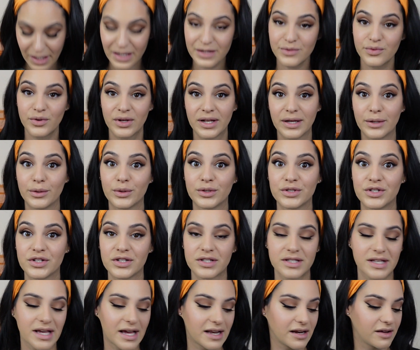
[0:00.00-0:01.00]
It's really
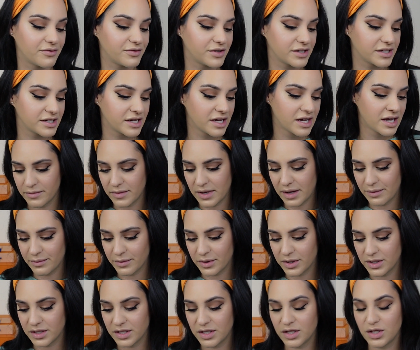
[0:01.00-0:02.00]
gorgeous. I love it. I'm
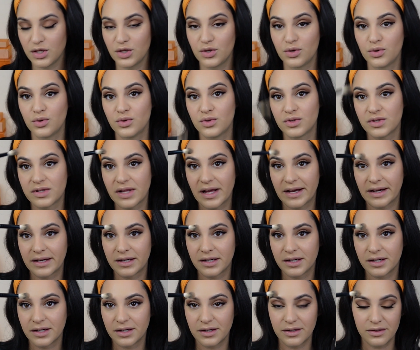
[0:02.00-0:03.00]
gonna use
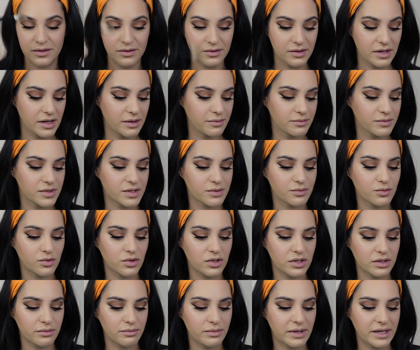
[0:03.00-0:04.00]
like a
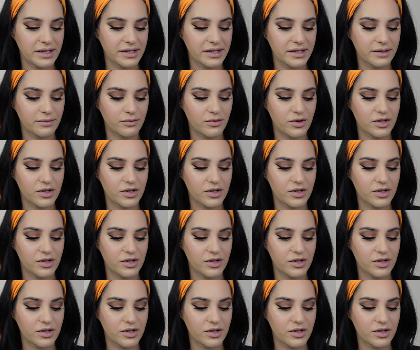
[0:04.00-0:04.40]
smaller blending